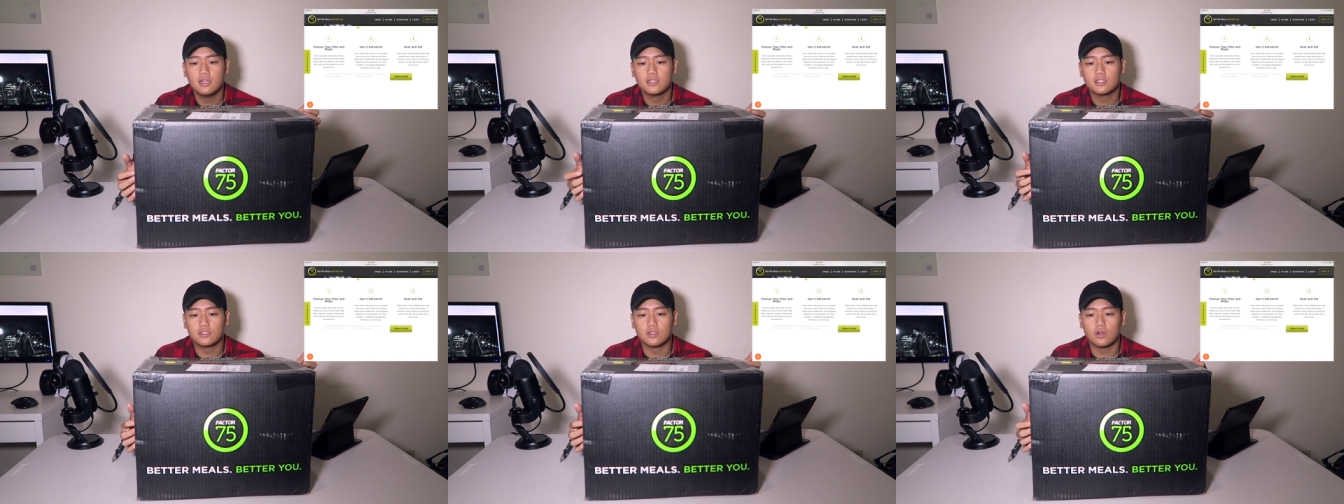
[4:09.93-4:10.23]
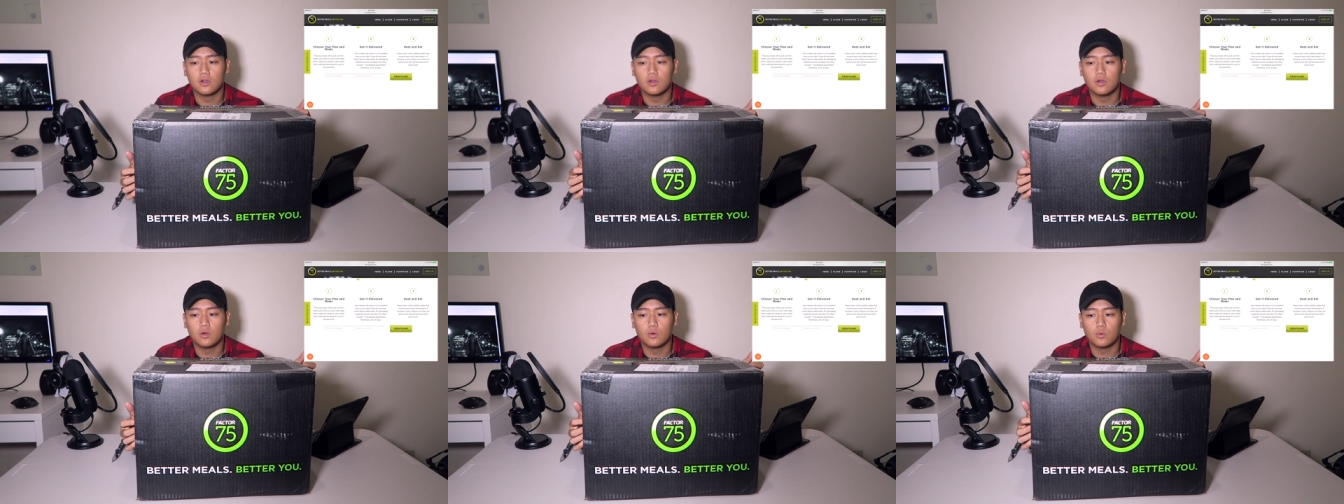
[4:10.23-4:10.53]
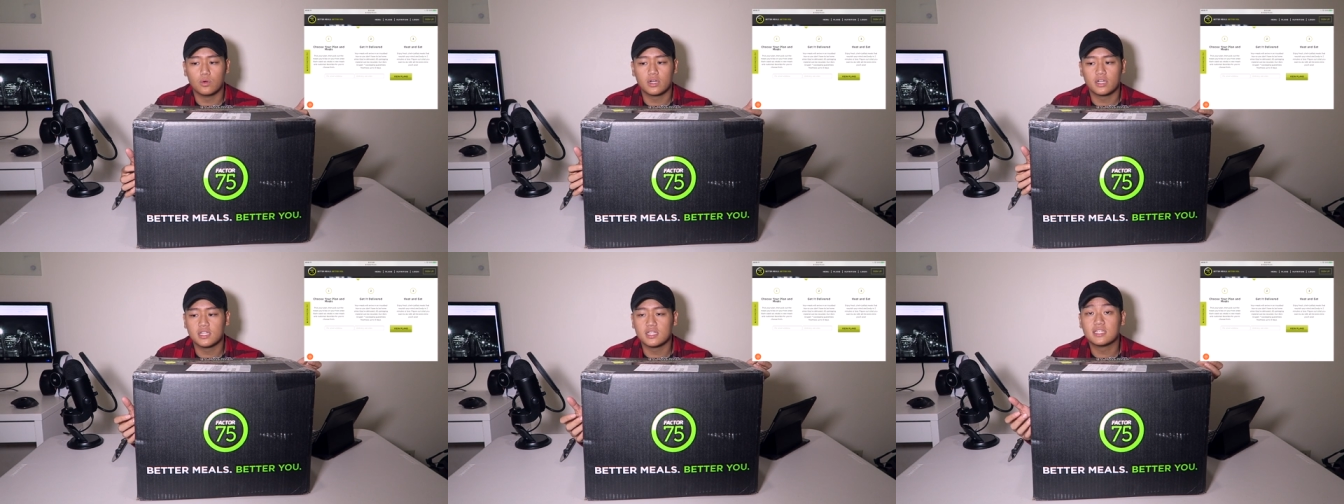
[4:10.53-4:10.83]
So
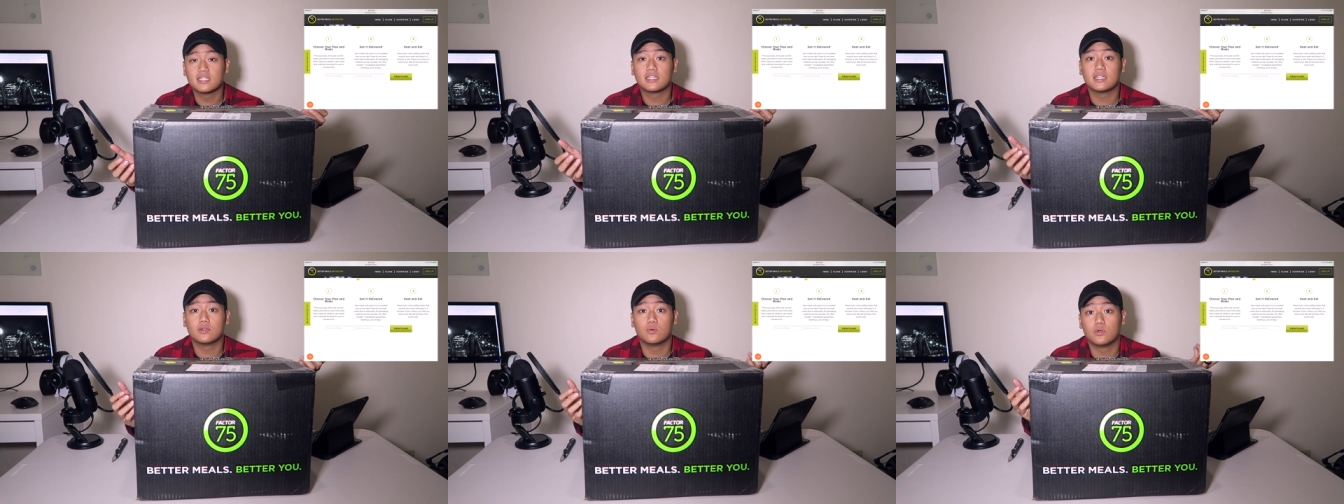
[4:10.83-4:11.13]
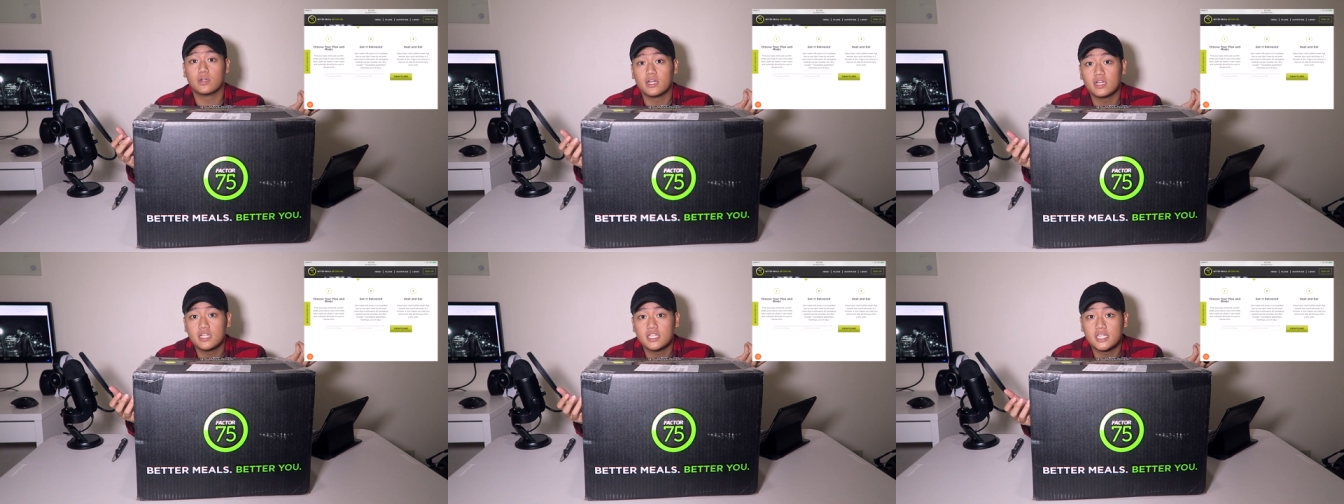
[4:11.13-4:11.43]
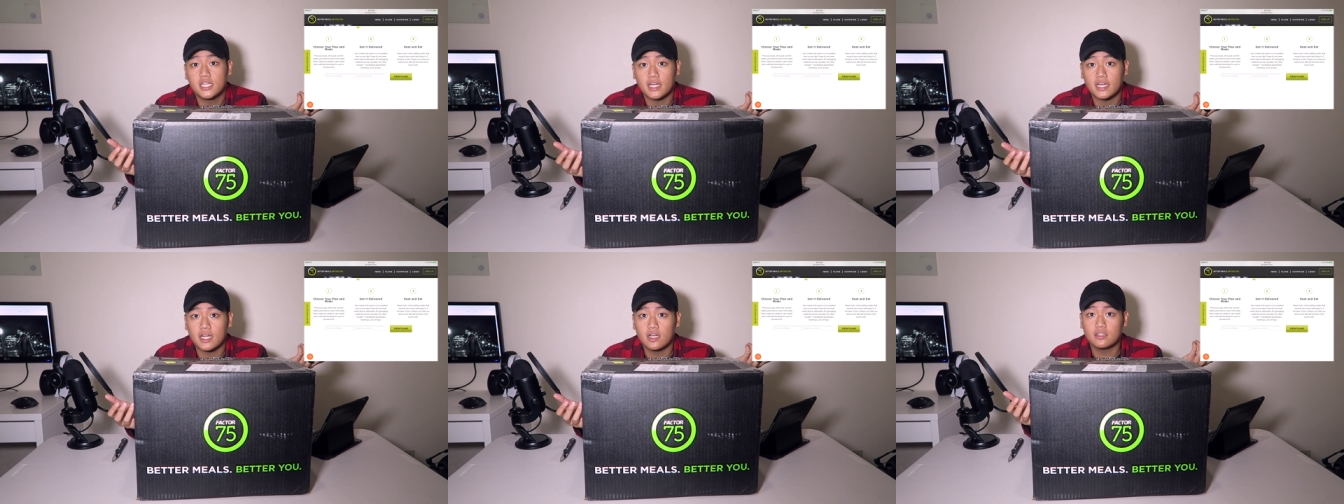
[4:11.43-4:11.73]
we're gonna
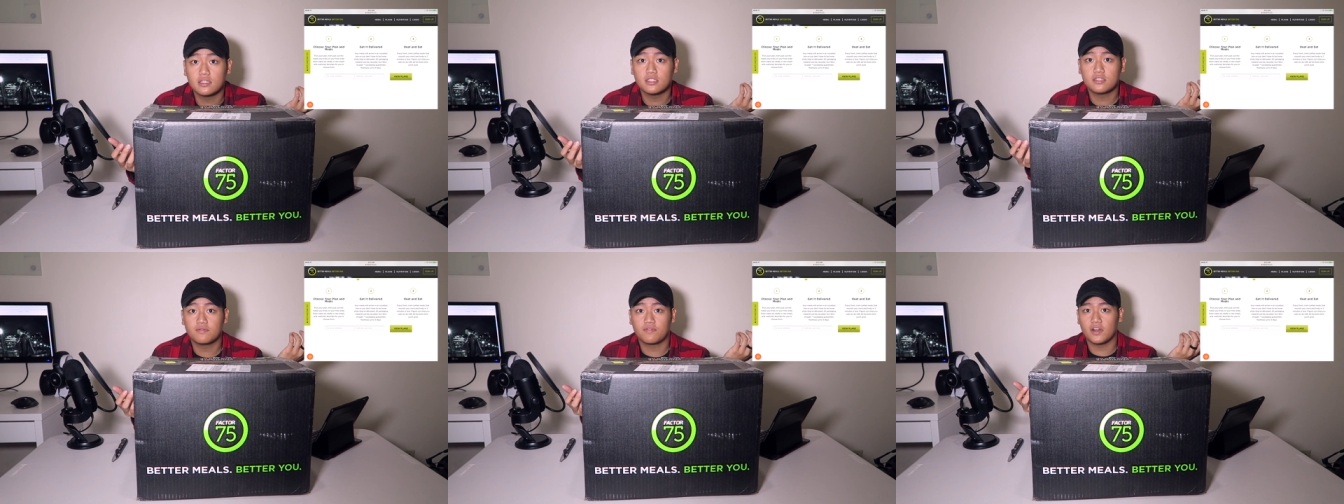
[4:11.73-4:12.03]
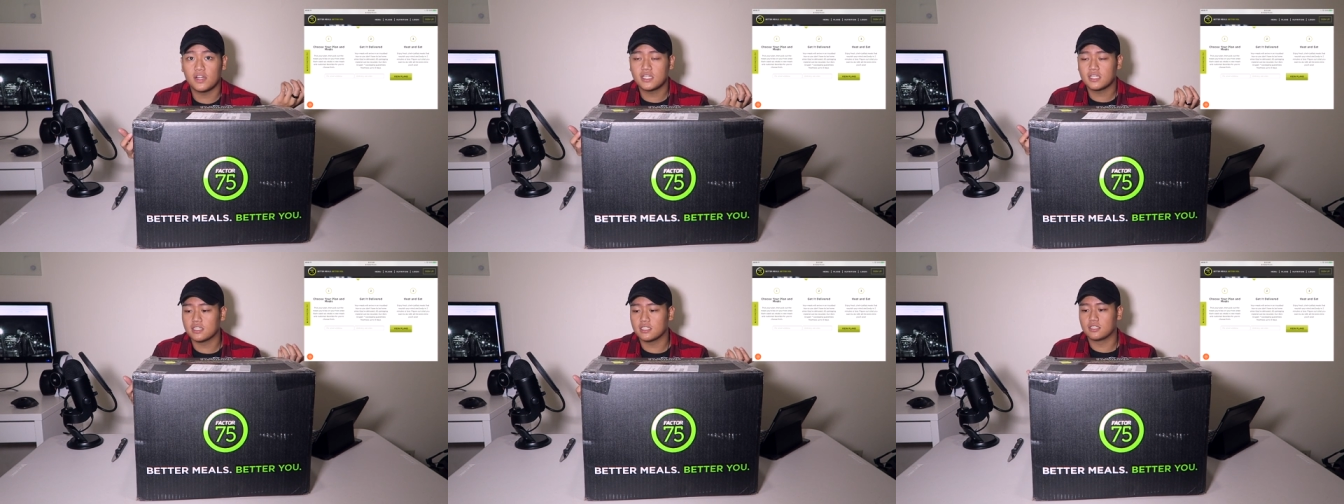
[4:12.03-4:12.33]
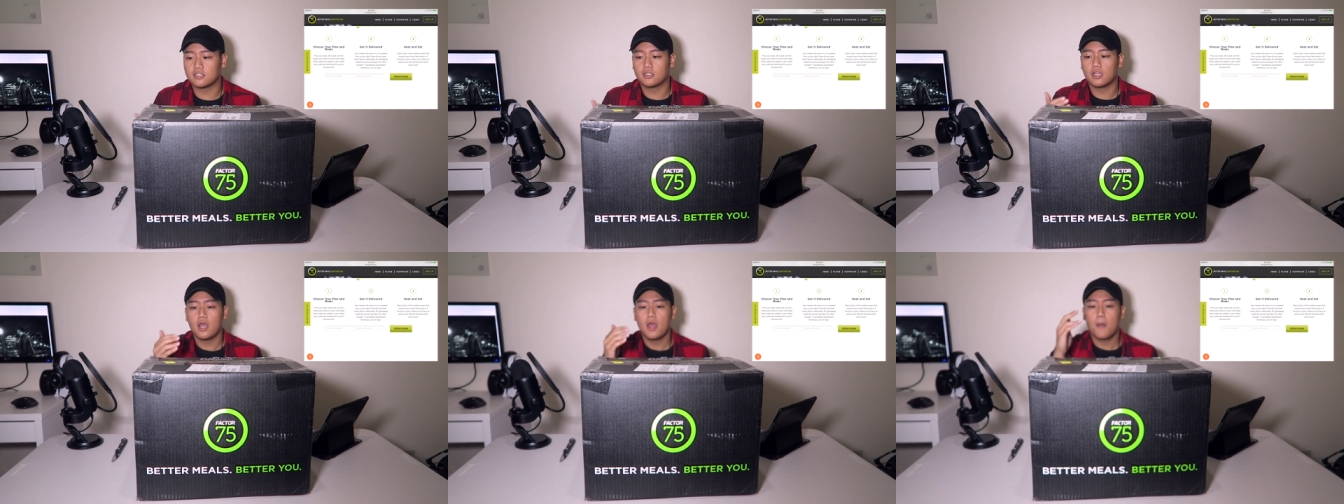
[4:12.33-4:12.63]
check out this
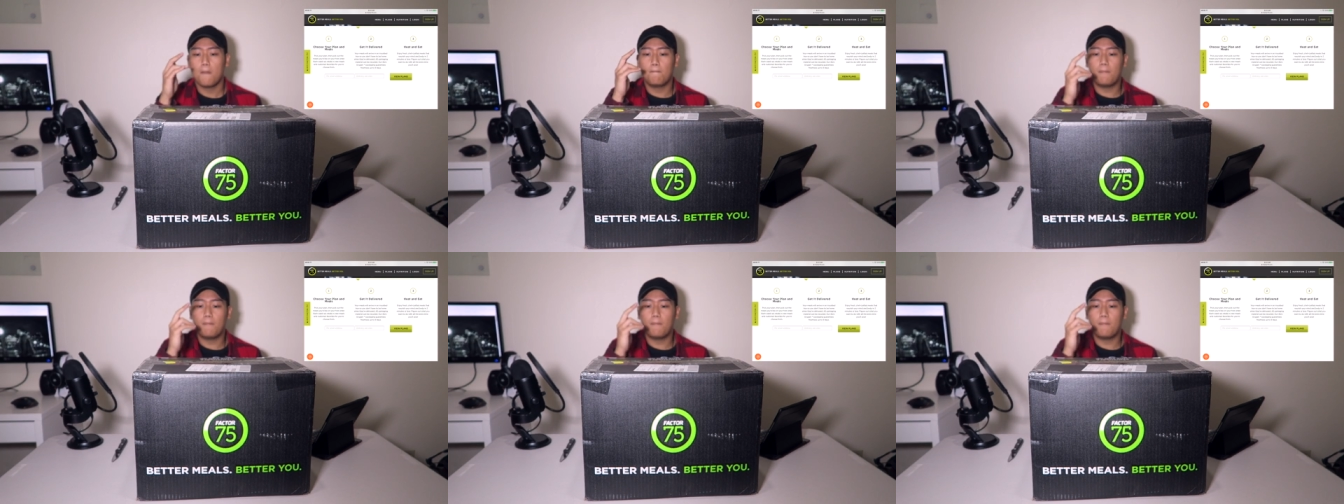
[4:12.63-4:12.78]
freshness.